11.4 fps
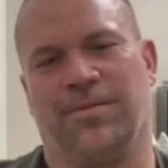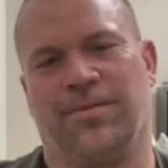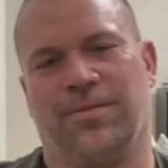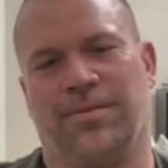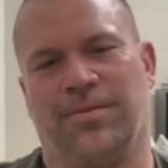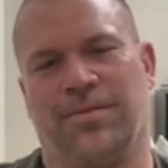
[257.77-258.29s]

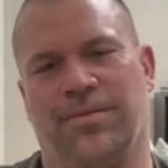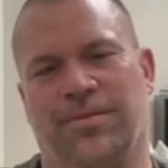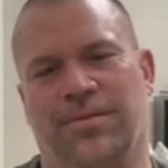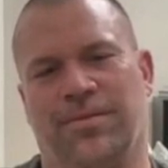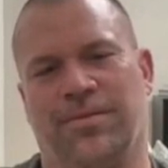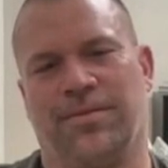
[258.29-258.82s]

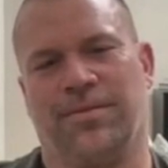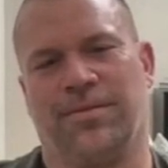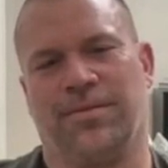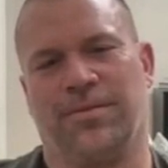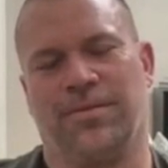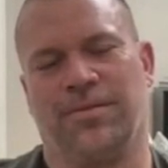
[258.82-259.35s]

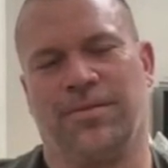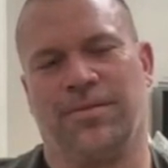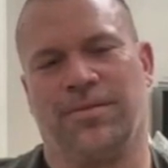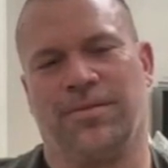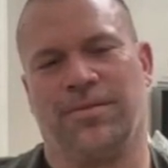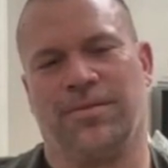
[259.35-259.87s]

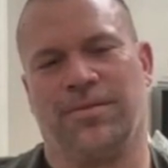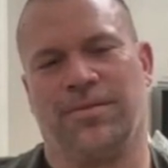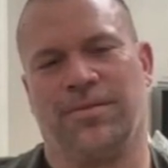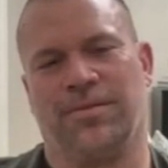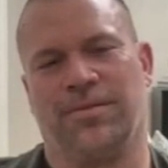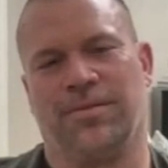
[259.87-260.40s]

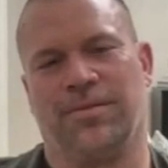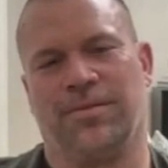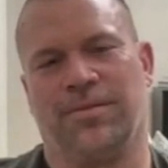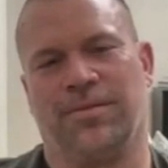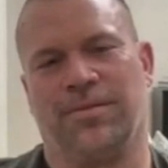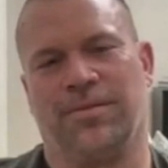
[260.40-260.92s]

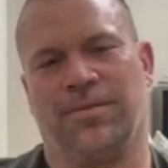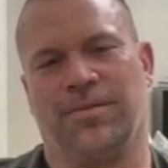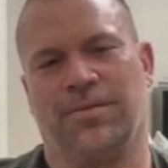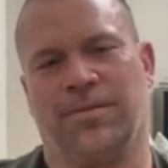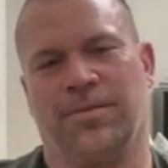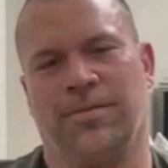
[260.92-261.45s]

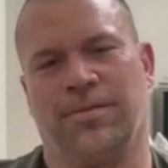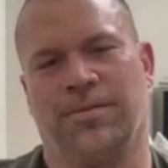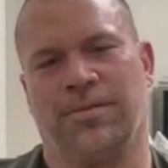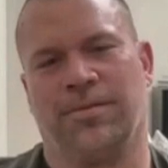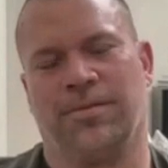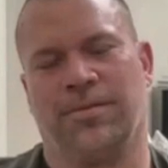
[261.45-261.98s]

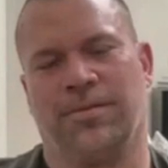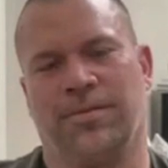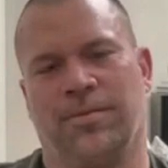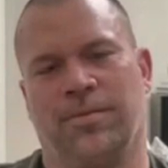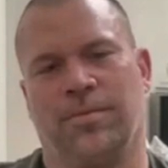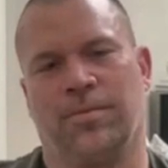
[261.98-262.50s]

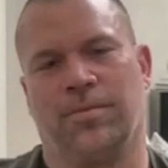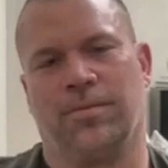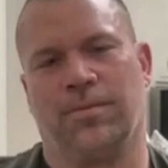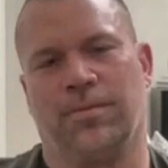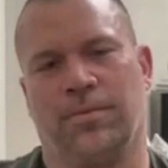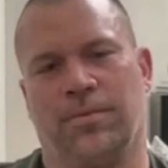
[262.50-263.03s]
The person shown says nothing.